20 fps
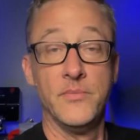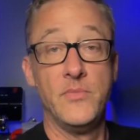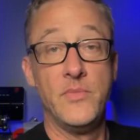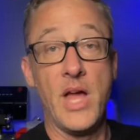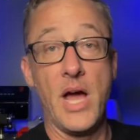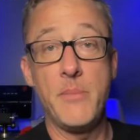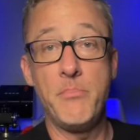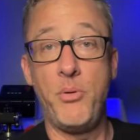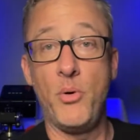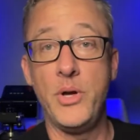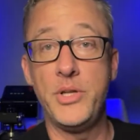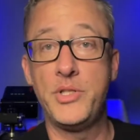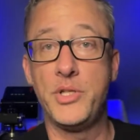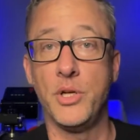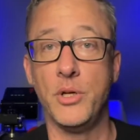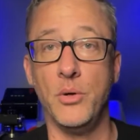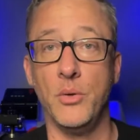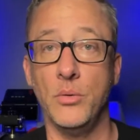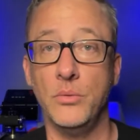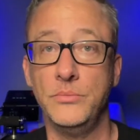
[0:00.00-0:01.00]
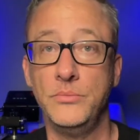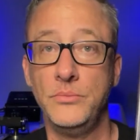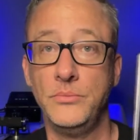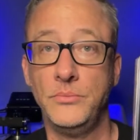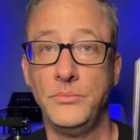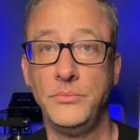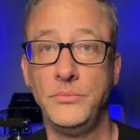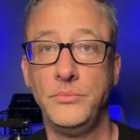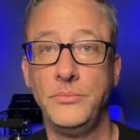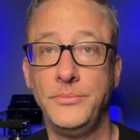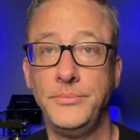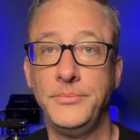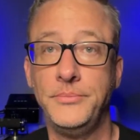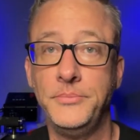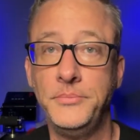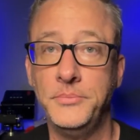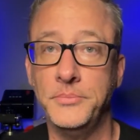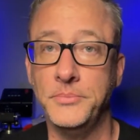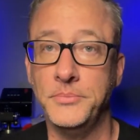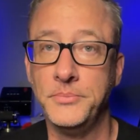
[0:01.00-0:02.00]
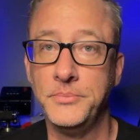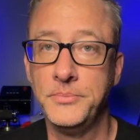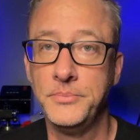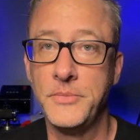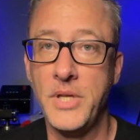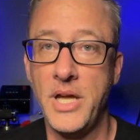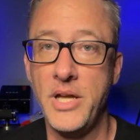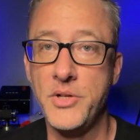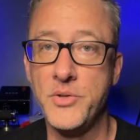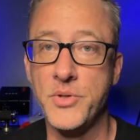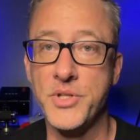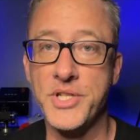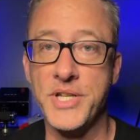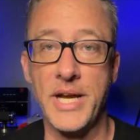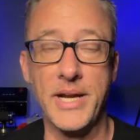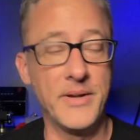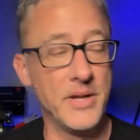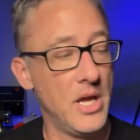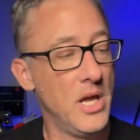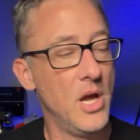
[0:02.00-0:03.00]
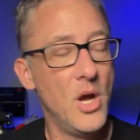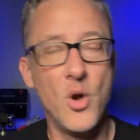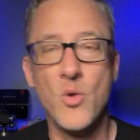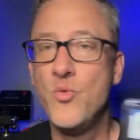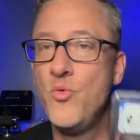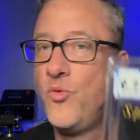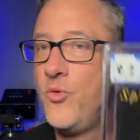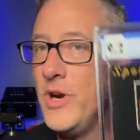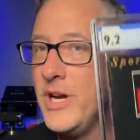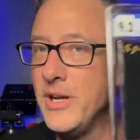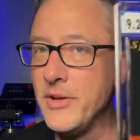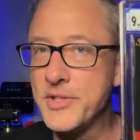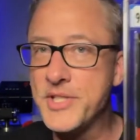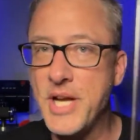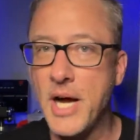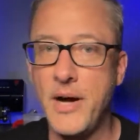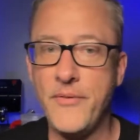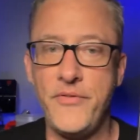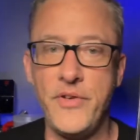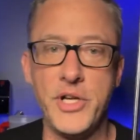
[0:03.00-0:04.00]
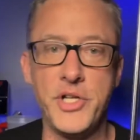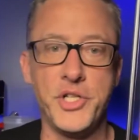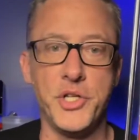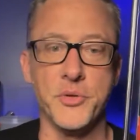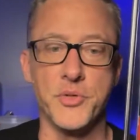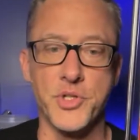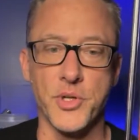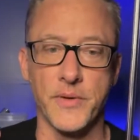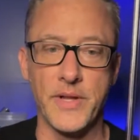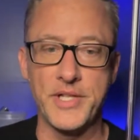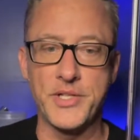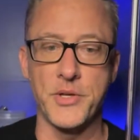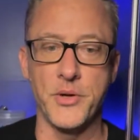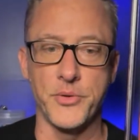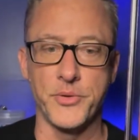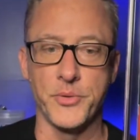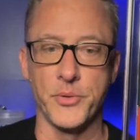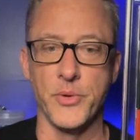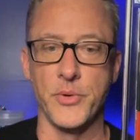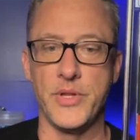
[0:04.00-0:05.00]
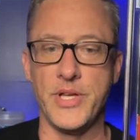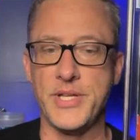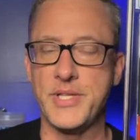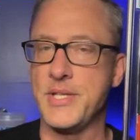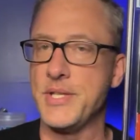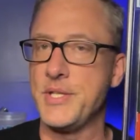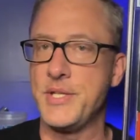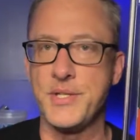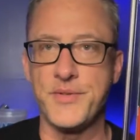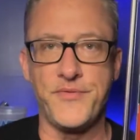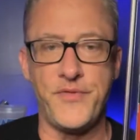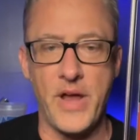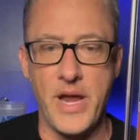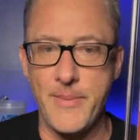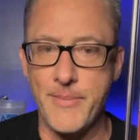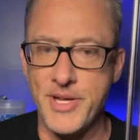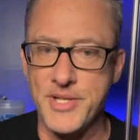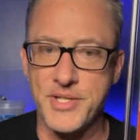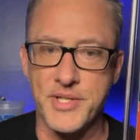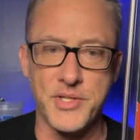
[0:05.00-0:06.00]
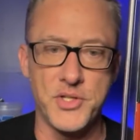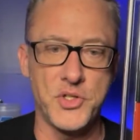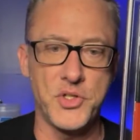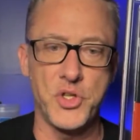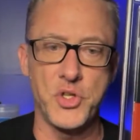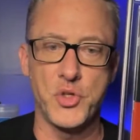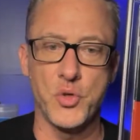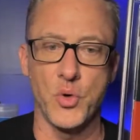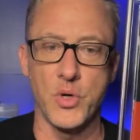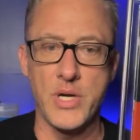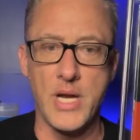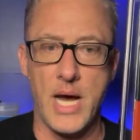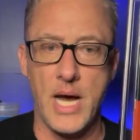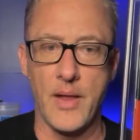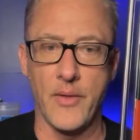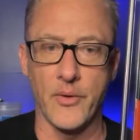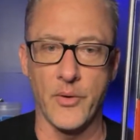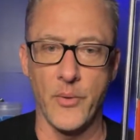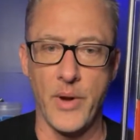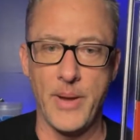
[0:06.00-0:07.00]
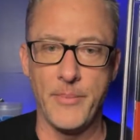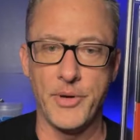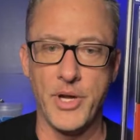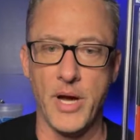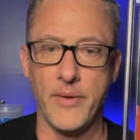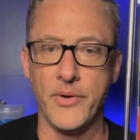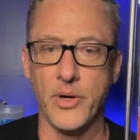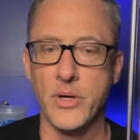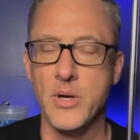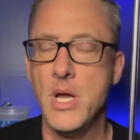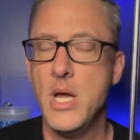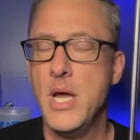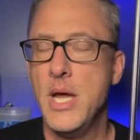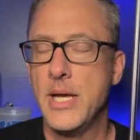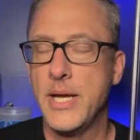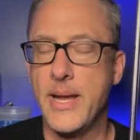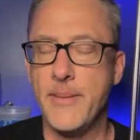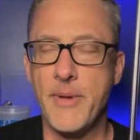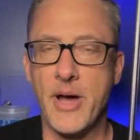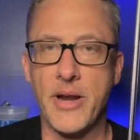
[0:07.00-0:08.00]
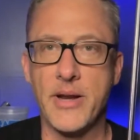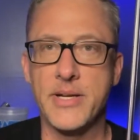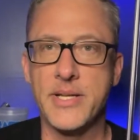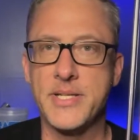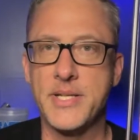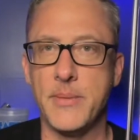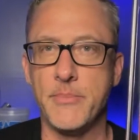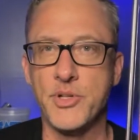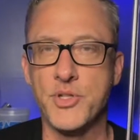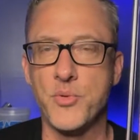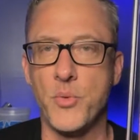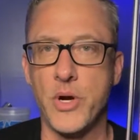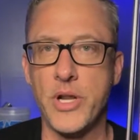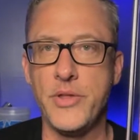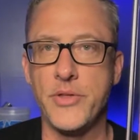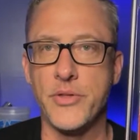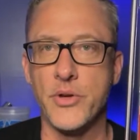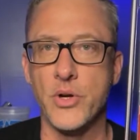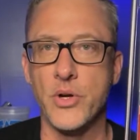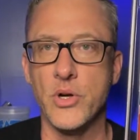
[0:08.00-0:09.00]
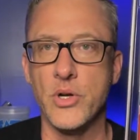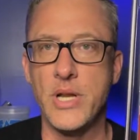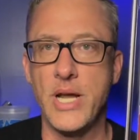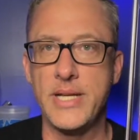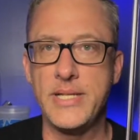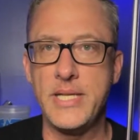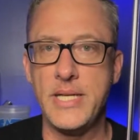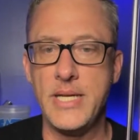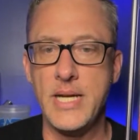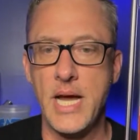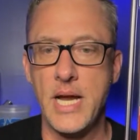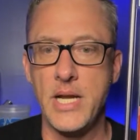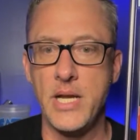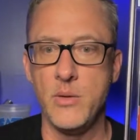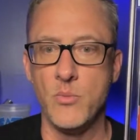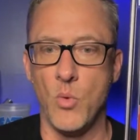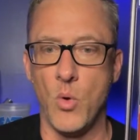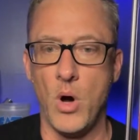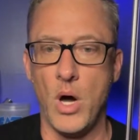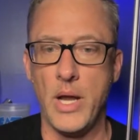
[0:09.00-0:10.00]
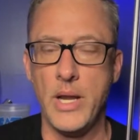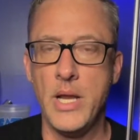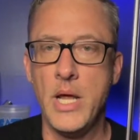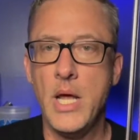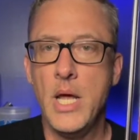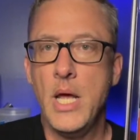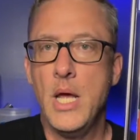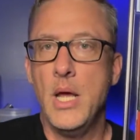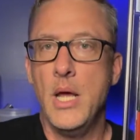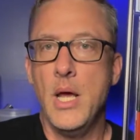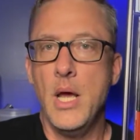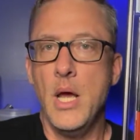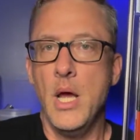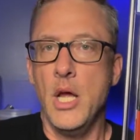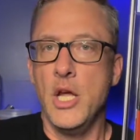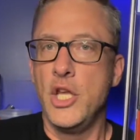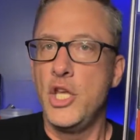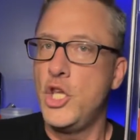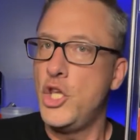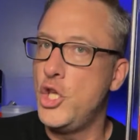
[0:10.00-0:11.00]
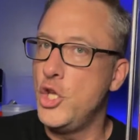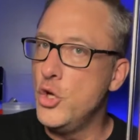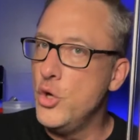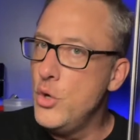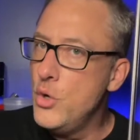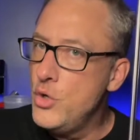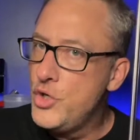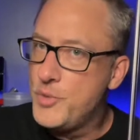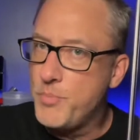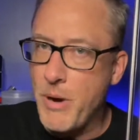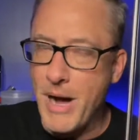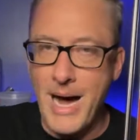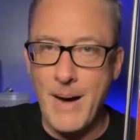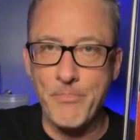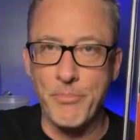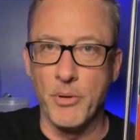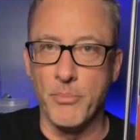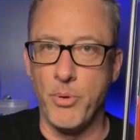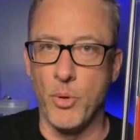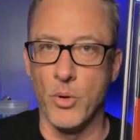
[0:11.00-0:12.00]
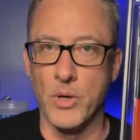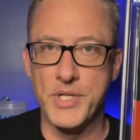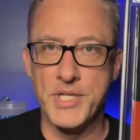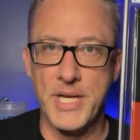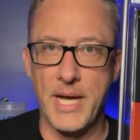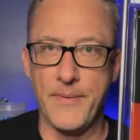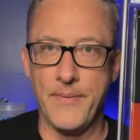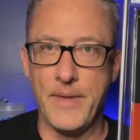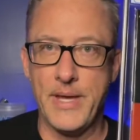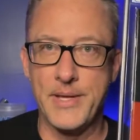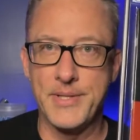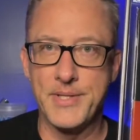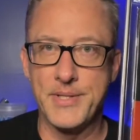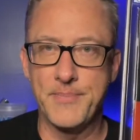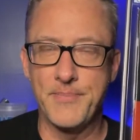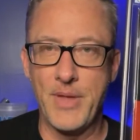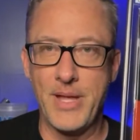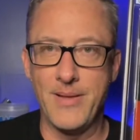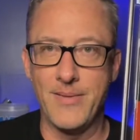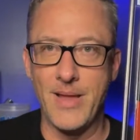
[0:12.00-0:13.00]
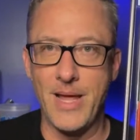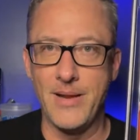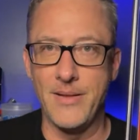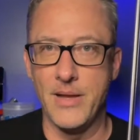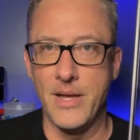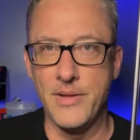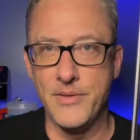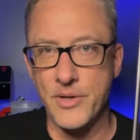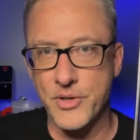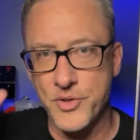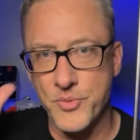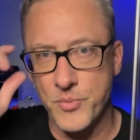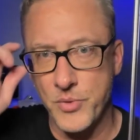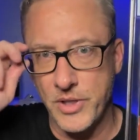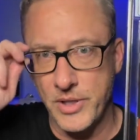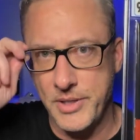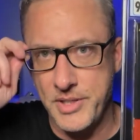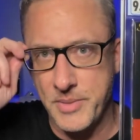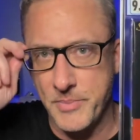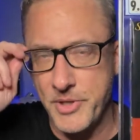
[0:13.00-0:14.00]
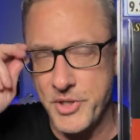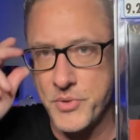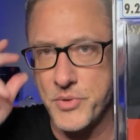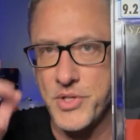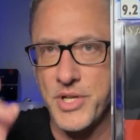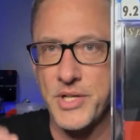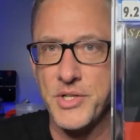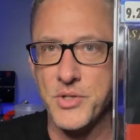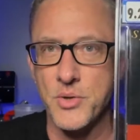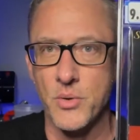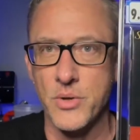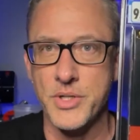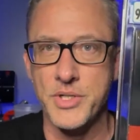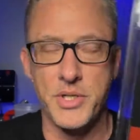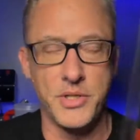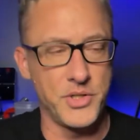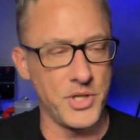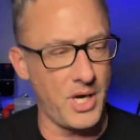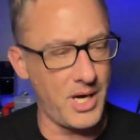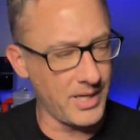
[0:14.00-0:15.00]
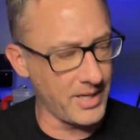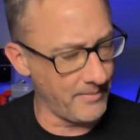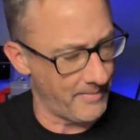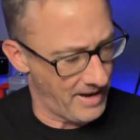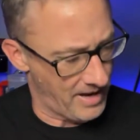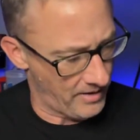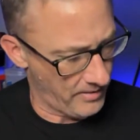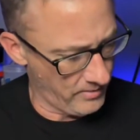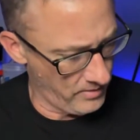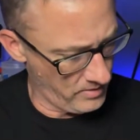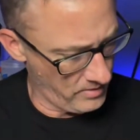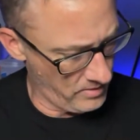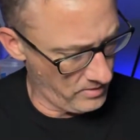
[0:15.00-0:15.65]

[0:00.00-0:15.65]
9.2. Interesting. Real tough issue. So let's go through this. This is famous. This is the Jordan hologram cover. Came out on December 23rd, 1991. Huge pop reports on this. And there's really some interesting stories to talk about